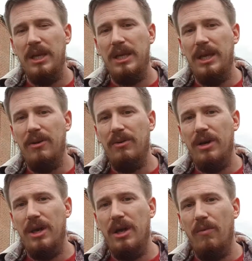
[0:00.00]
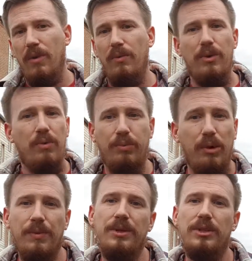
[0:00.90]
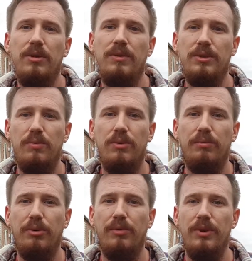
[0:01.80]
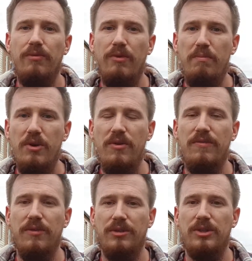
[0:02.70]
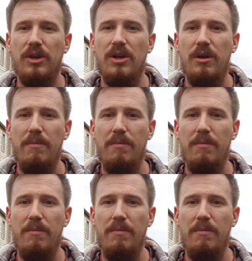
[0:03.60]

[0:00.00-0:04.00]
Now what we will probably do is we'll probably remove a certain